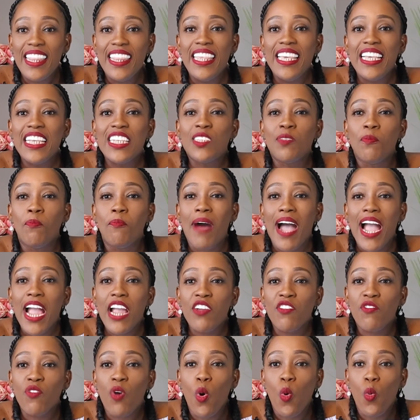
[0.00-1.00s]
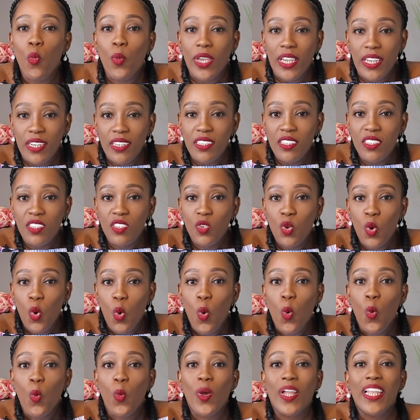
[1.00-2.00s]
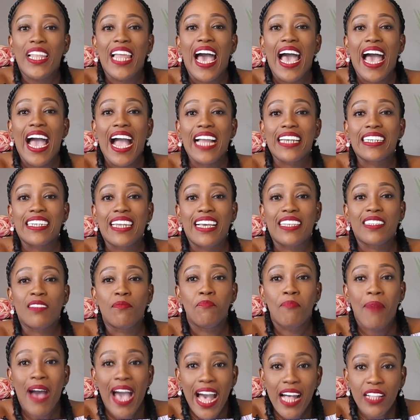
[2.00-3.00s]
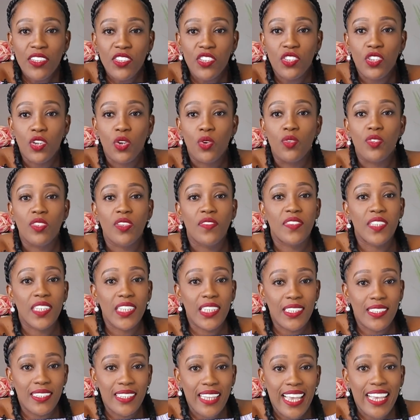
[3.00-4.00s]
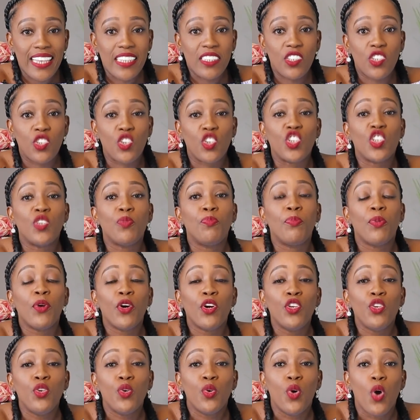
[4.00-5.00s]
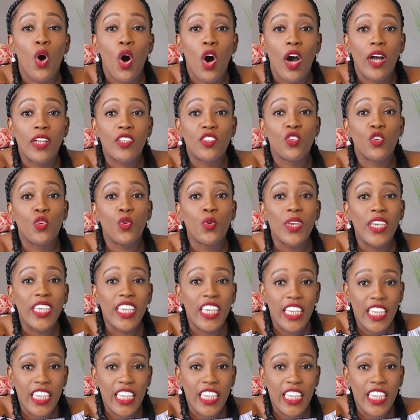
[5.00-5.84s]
These micro wins will act as milestones of success to spur you on so you can